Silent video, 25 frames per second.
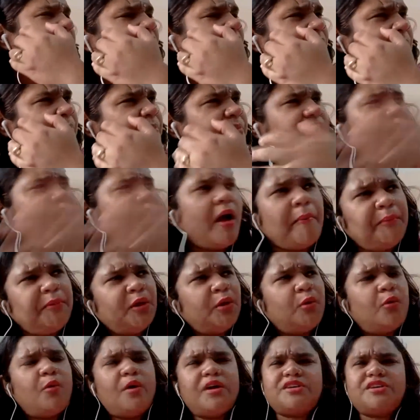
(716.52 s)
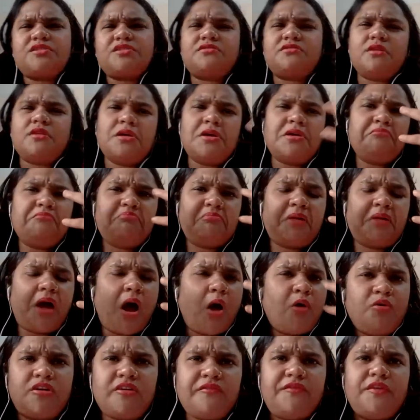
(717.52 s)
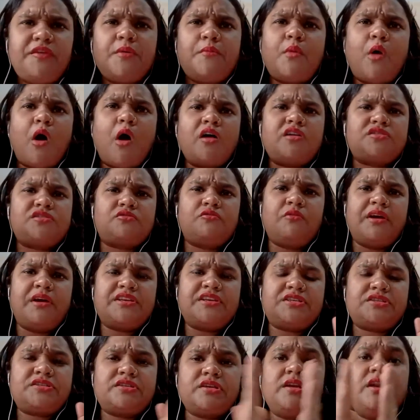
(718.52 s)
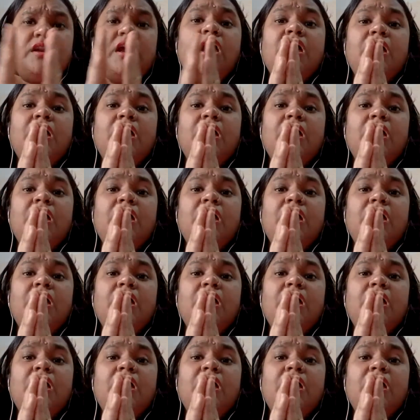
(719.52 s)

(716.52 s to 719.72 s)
abrupt question, out of the box question,